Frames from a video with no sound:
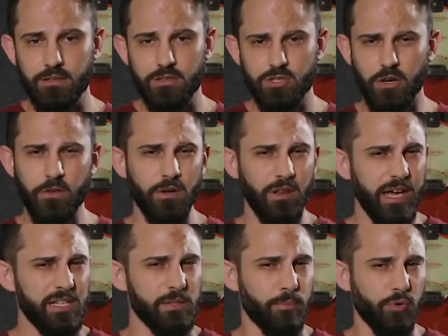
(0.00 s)
So if your
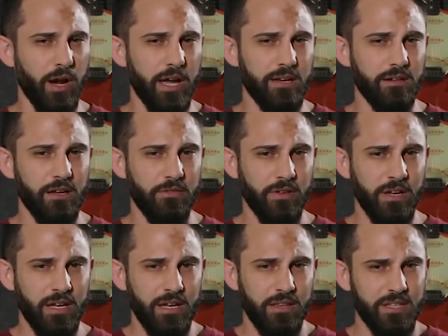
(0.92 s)
light is bright enough,
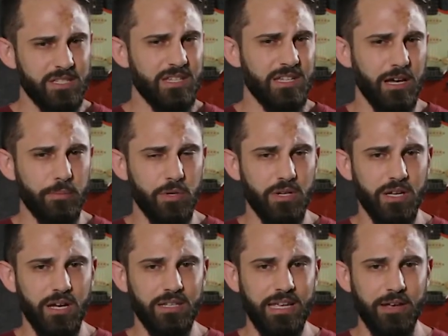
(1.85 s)
this can help you to
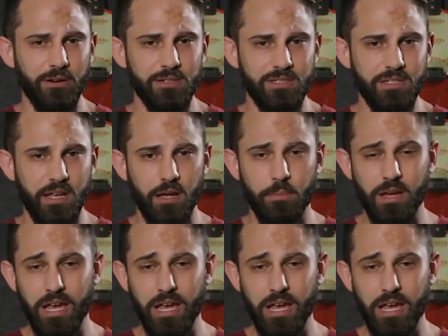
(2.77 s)
cut down on setup